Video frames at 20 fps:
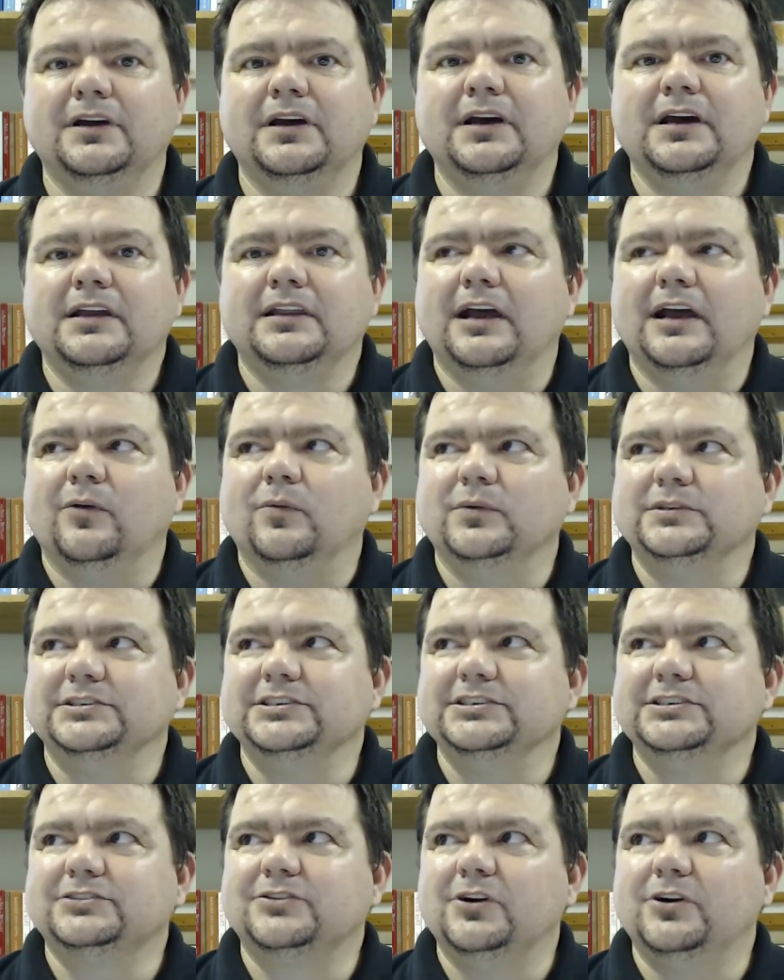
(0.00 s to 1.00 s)
There was
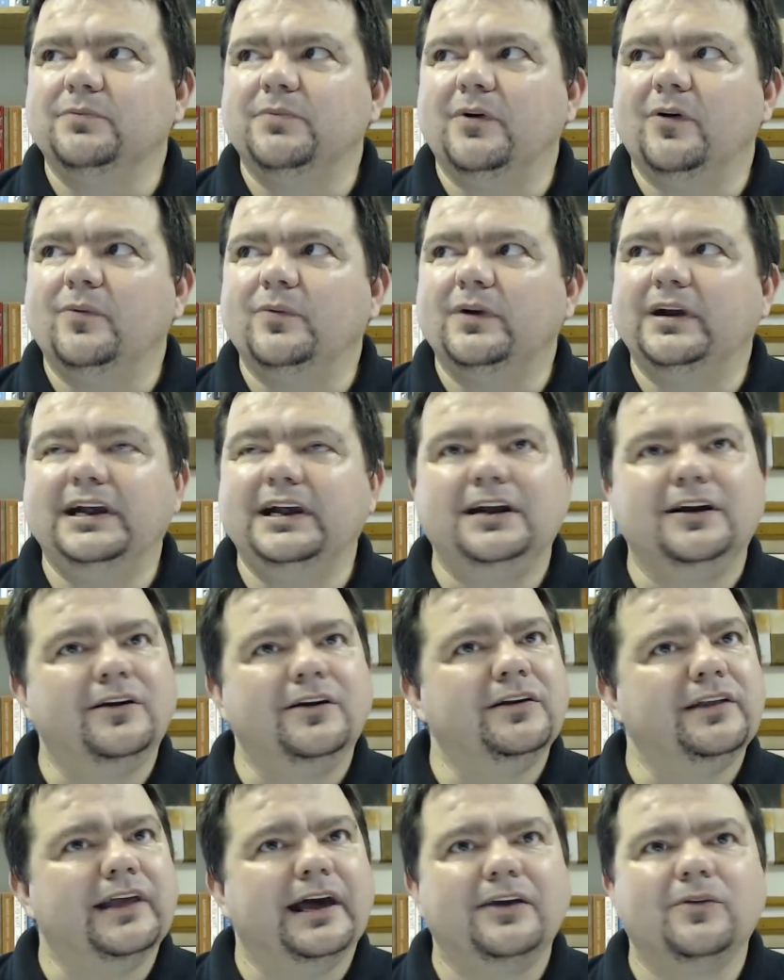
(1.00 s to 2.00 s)
this group over
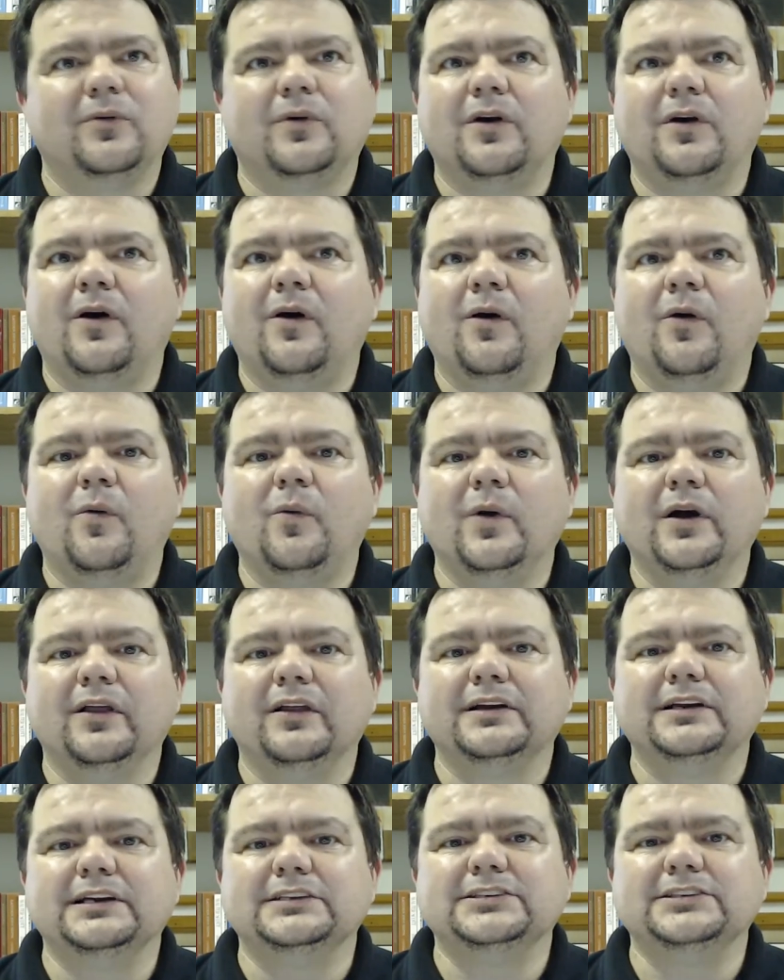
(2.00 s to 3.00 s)
here. They were all
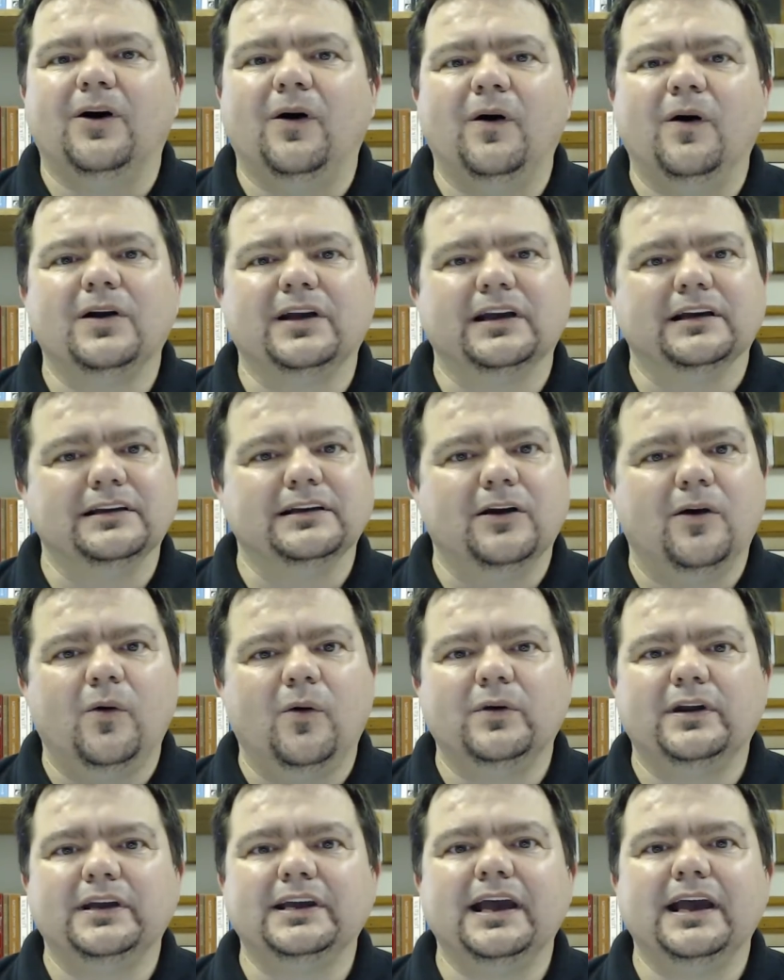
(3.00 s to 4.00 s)
willing to talk and
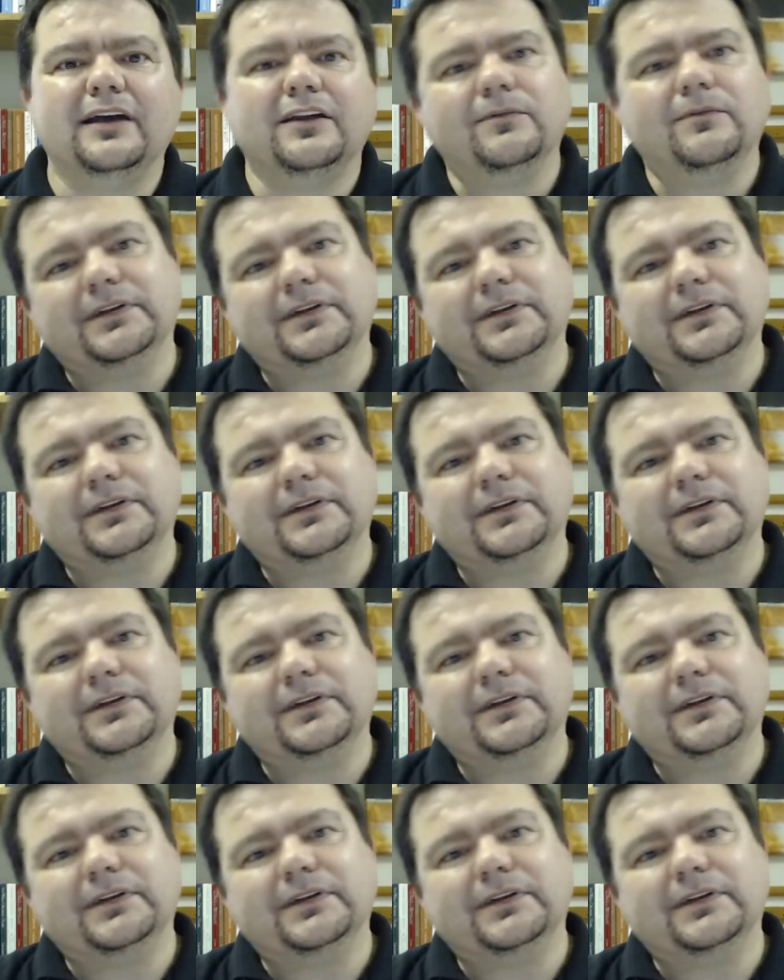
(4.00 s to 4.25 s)
go together,